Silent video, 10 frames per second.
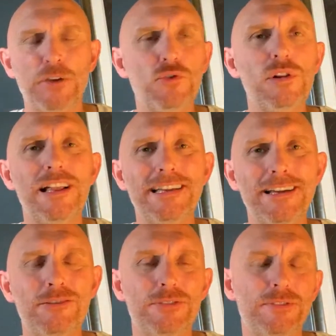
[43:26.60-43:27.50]
Google
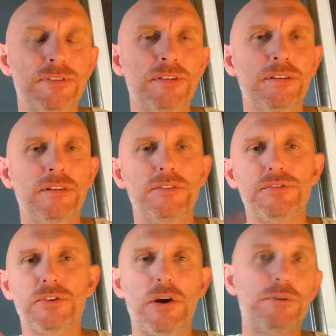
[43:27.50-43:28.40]
Hangouts.
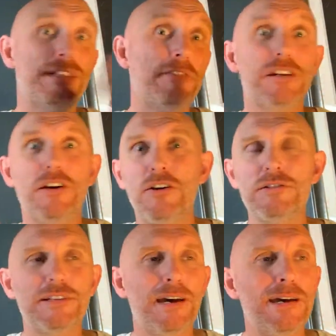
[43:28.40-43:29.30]
So I was having a
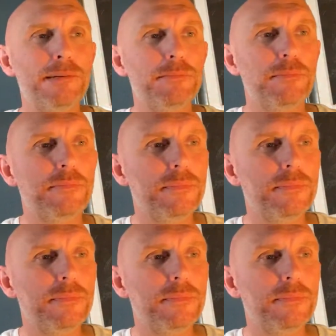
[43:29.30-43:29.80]
hard time.